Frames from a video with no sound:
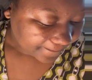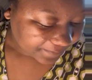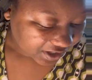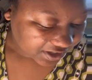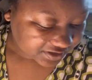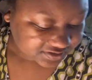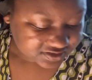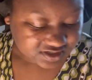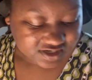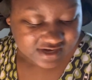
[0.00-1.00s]

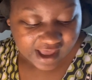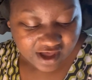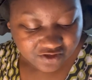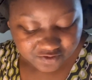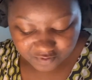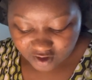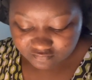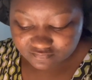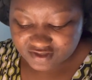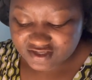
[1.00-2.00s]
But now the
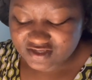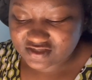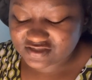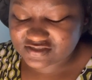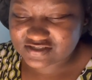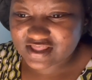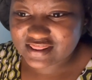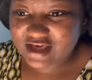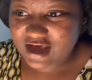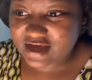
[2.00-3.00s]
problem is
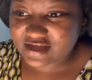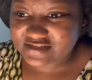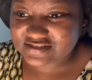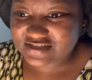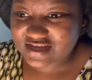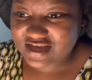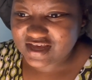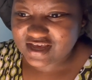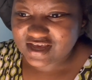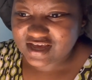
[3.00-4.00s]
that
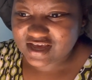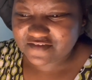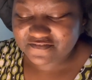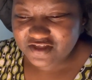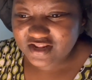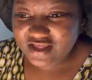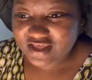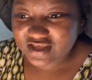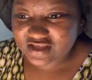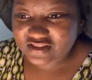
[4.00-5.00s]
I feel
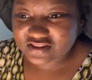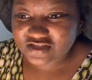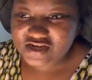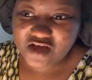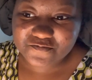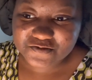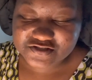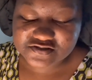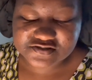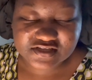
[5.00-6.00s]
like the novel
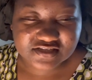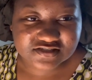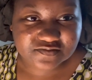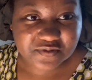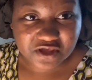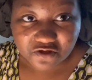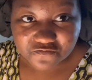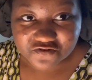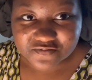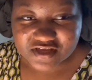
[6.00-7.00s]
is losing its appeal
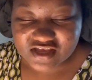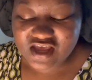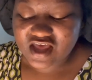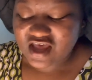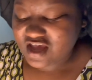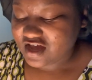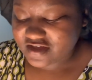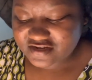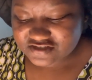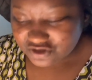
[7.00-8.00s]
for me.
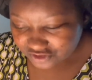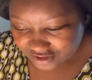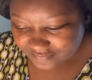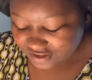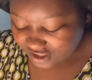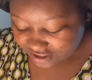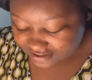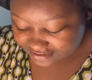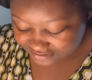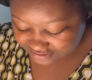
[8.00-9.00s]
And it's only
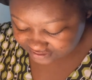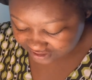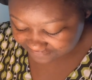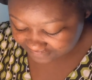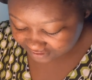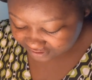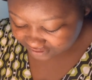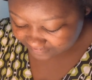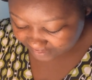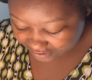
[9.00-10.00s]
because I feel like
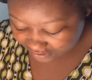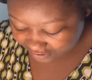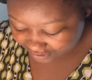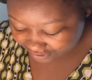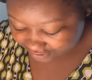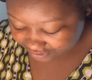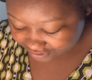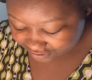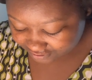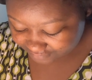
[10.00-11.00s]
the main
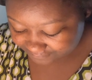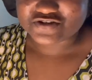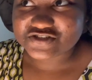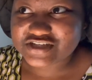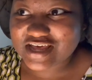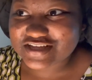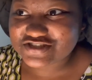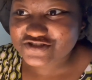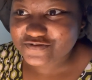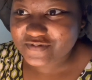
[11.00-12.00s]
character, she has
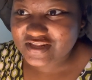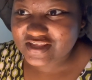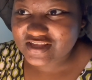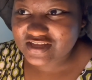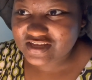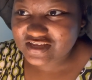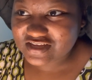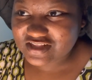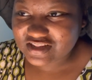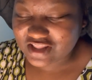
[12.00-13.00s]
too
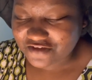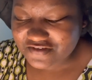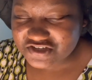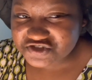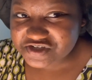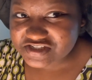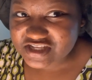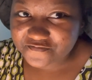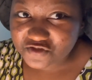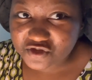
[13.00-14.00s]
many love interests,
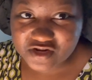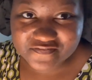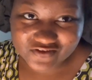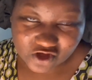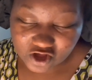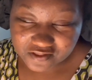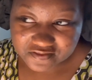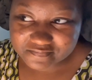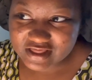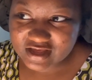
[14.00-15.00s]
if you can even call
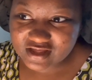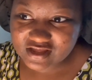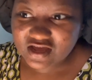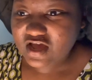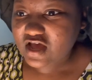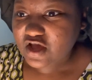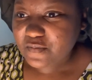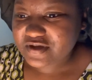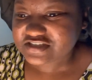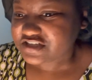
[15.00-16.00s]
them that.
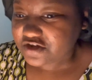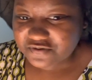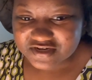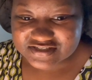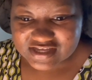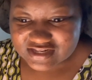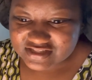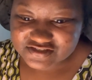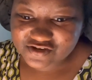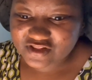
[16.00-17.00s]
Because I don't want to say that
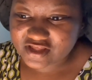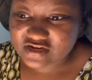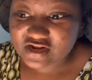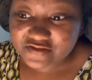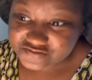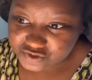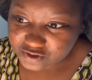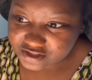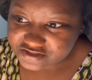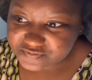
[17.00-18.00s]
these are like love
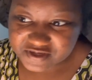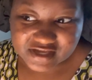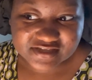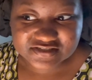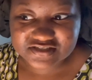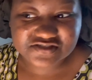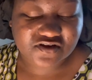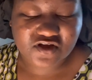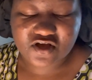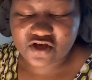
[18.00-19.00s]
stories, because these
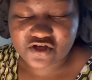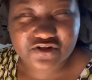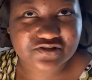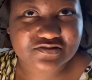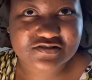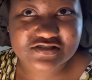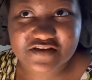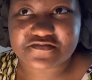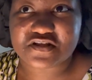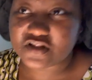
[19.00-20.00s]
are all
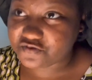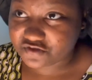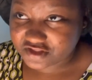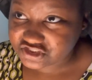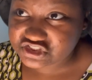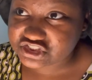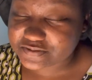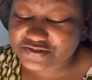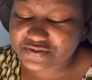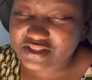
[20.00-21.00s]
definitely
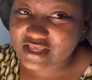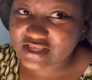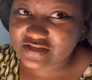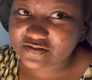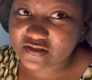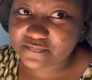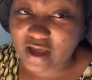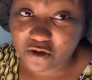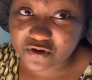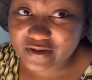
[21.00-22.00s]
relationships with like
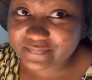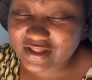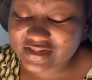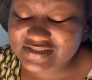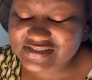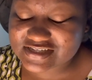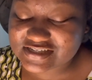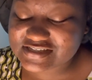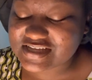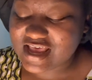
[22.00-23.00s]
power
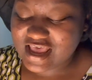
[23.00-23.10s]
imbalances.